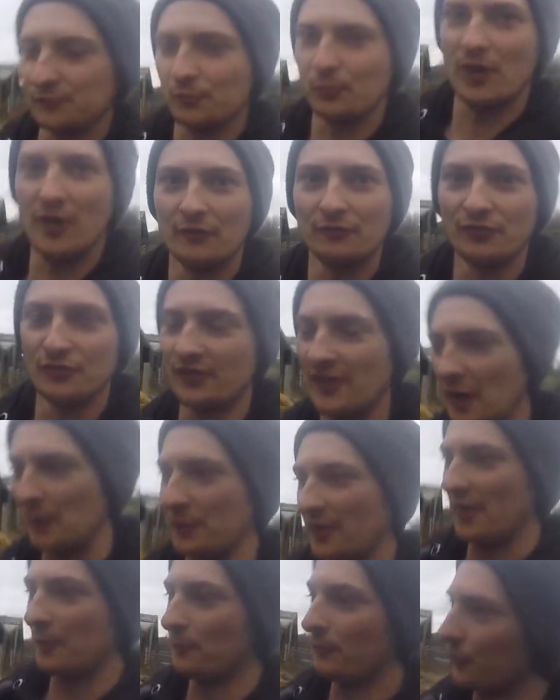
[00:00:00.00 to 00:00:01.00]
Well, Fat
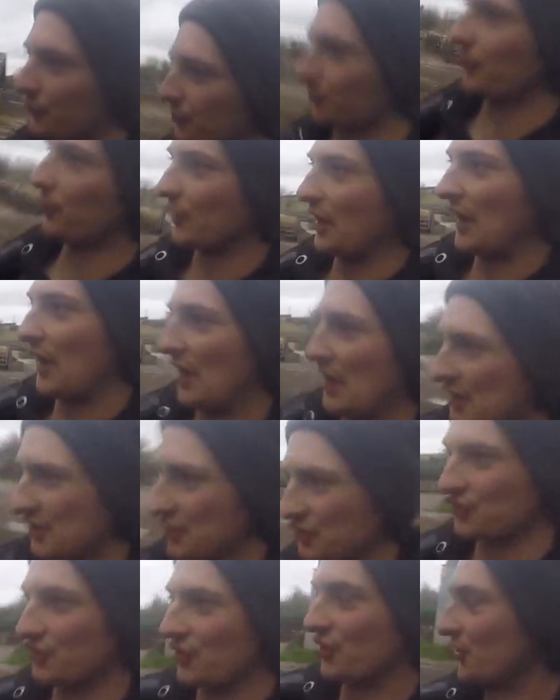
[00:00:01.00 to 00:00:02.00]
Pen, which we'll get in
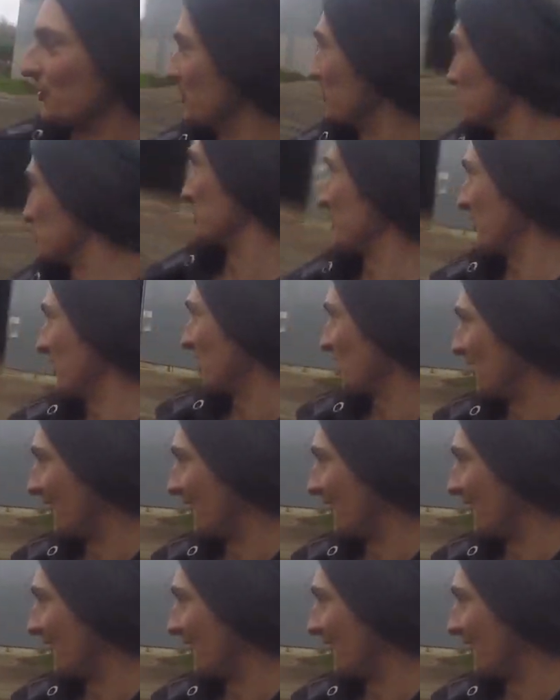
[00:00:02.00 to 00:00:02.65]
and show you in a bit,